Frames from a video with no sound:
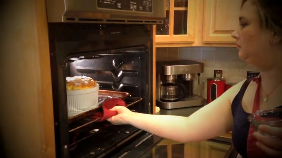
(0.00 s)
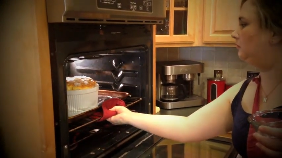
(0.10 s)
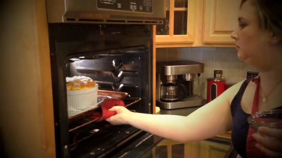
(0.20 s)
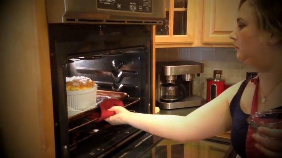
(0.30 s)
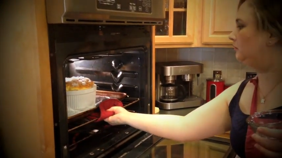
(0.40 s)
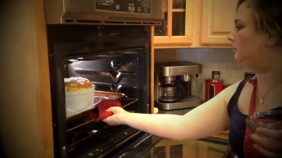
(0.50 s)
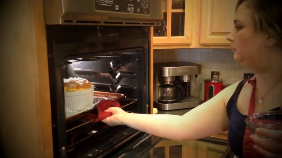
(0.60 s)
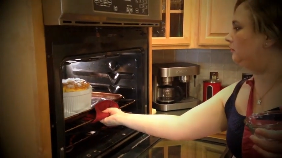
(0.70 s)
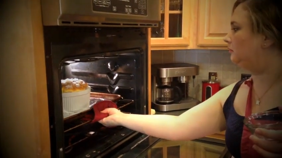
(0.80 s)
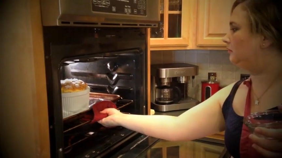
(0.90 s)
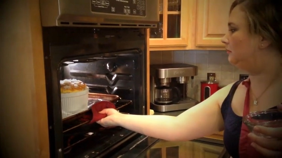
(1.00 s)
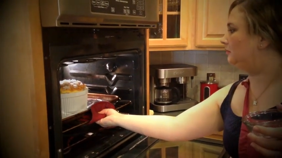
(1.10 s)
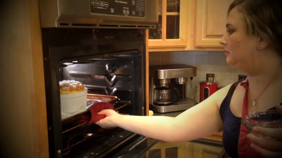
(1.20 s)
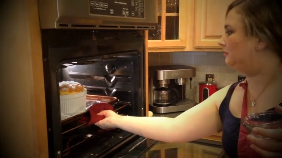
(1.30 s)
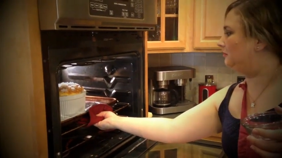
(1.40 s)

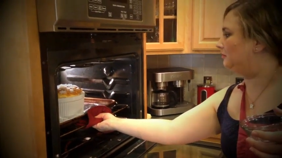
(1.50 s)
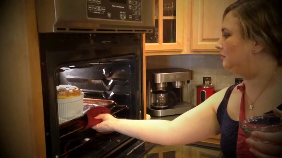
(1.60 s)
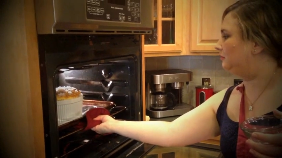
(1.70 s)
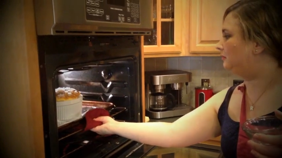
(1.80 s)
No one is speaking in this clip.